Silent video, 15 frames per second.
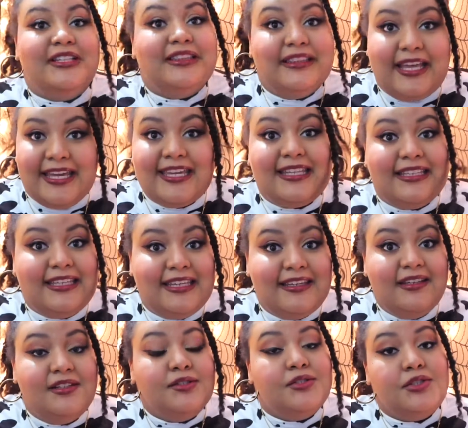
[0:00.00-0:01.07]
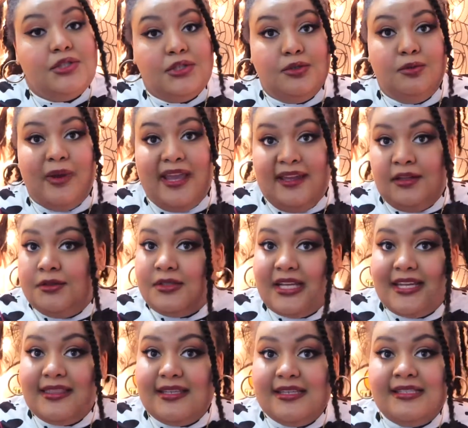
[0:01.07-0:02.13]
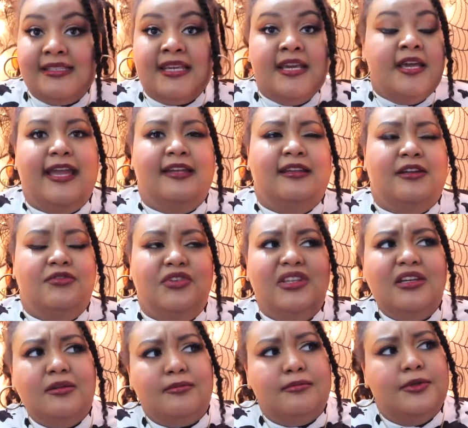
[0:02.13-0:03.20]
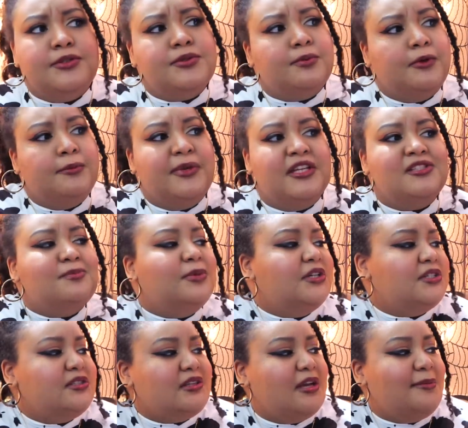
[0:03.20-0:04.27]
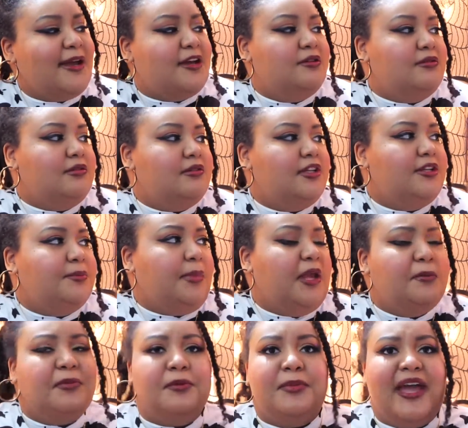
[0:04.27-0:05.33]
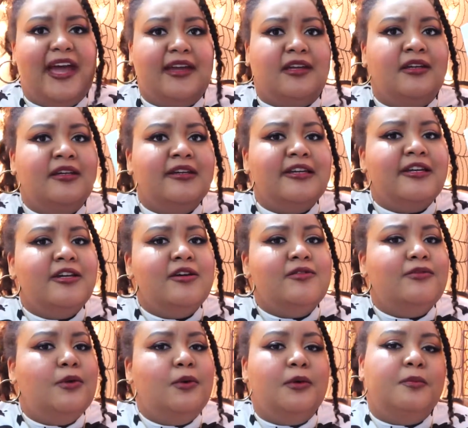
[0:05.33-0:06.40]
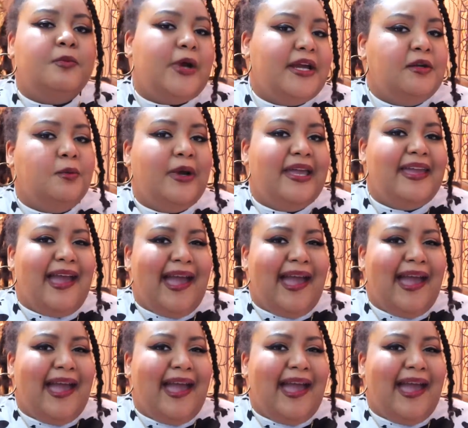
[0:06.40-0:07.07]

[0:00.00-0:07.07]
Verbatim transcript: likely to annotate this. And I feel like most romance books come out in paperback form right away